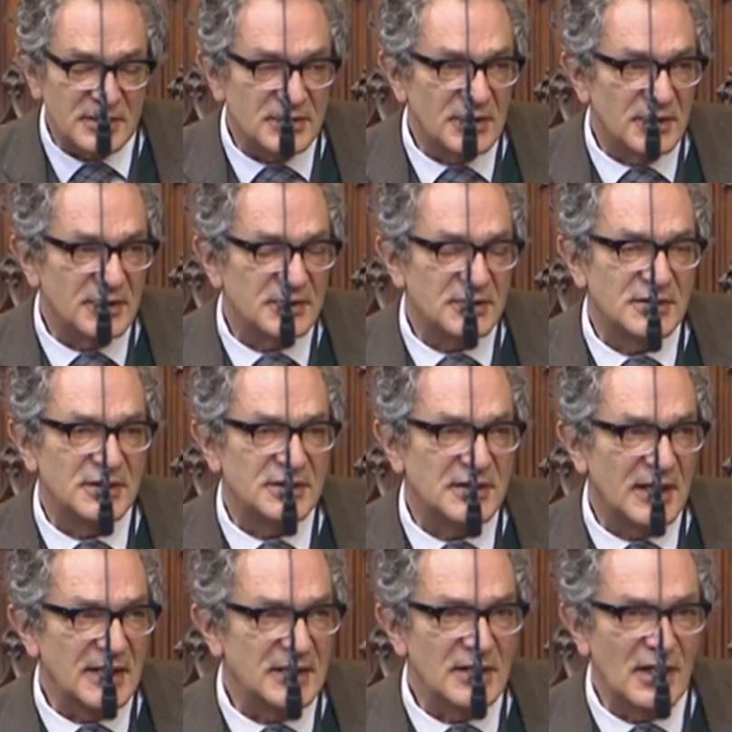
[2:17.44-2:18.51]
to
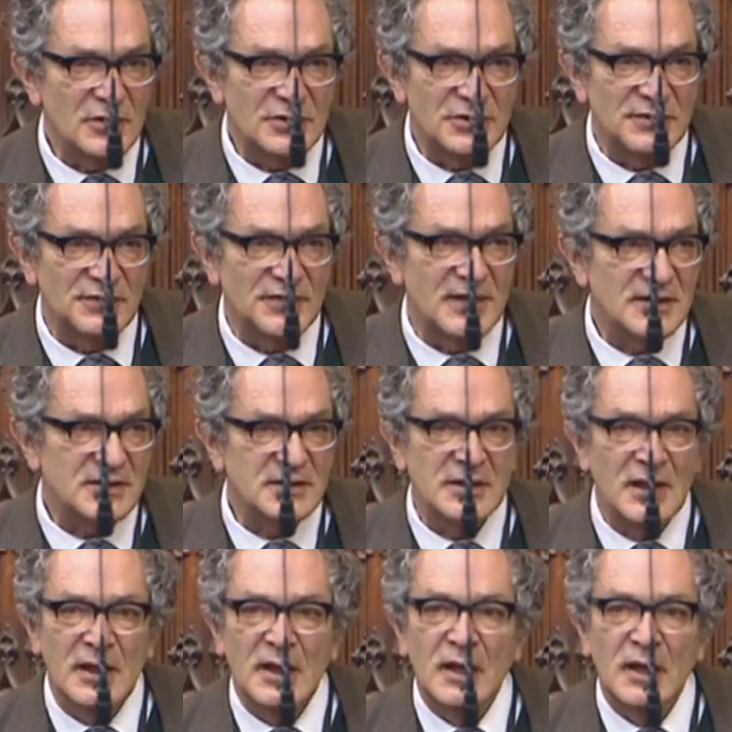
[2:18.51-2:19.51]
take note of this,